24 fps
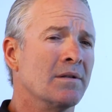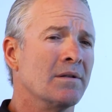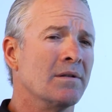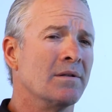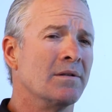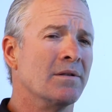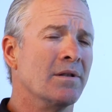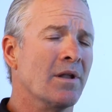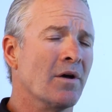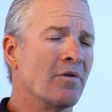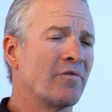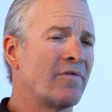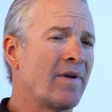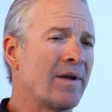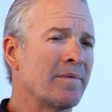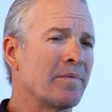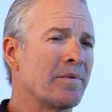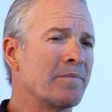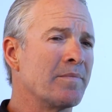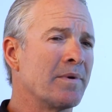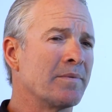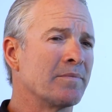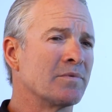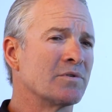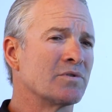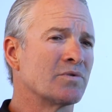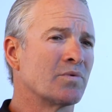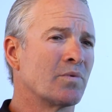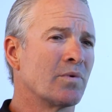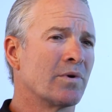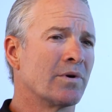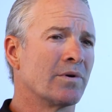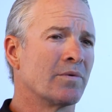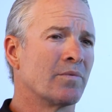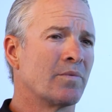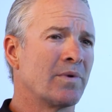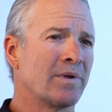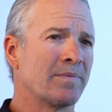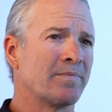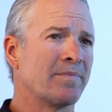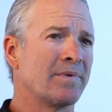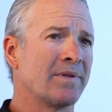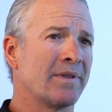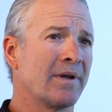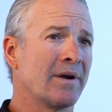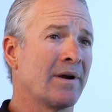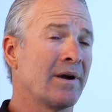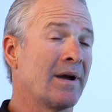No family members were with
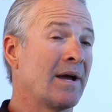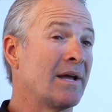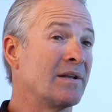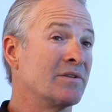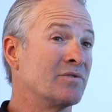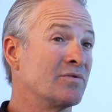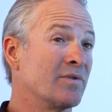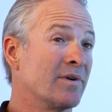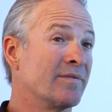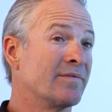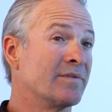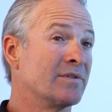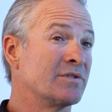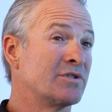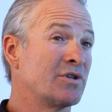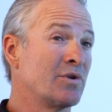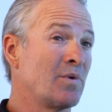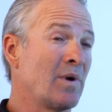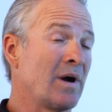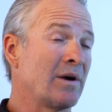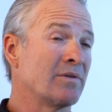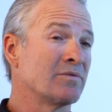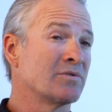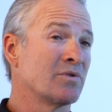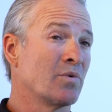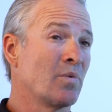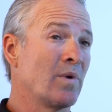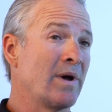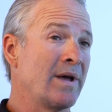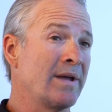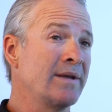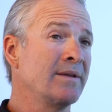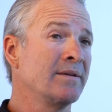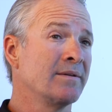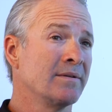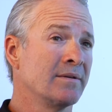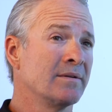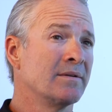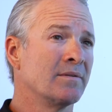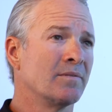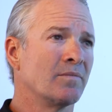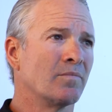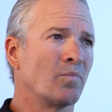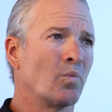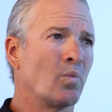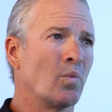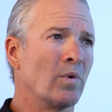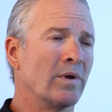me there. I'd driven 2 hours away.
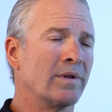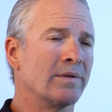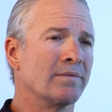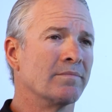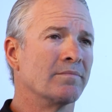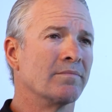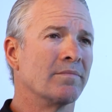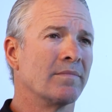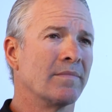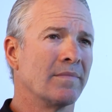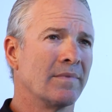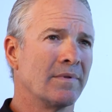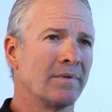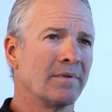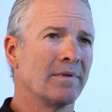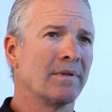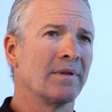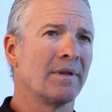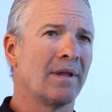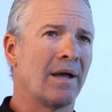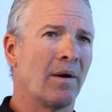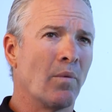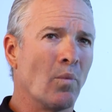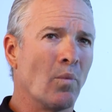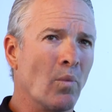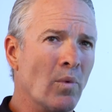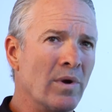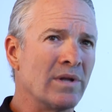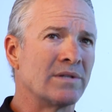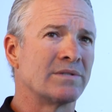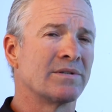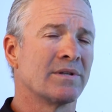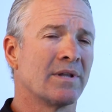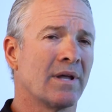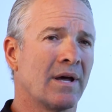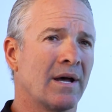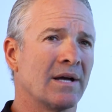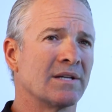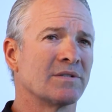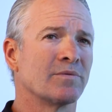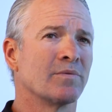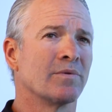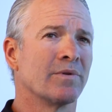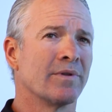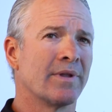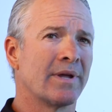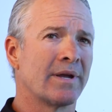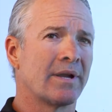When I went to the
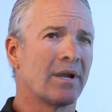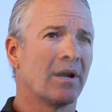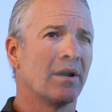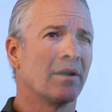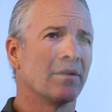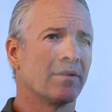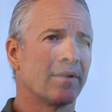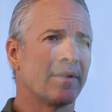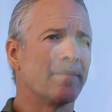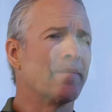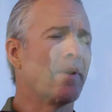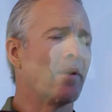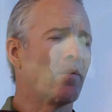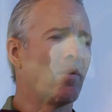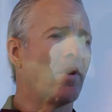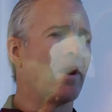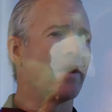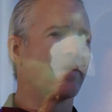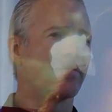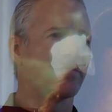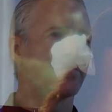hospital, they called, and my wife